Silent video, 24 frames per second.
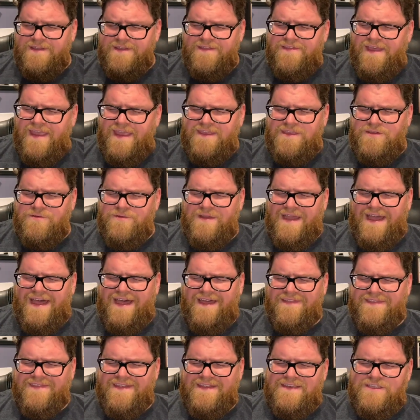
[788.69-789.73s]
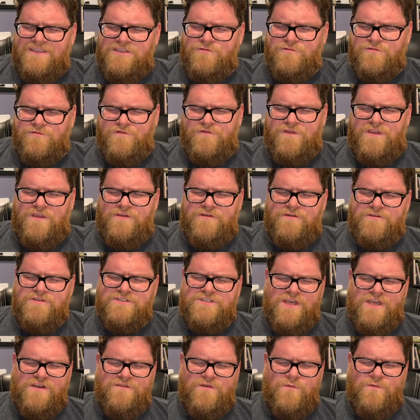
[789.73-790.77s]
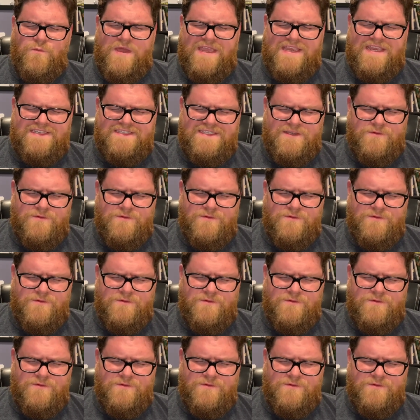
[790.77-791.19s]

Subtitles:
Thank you, God, that you reveal yourself in ways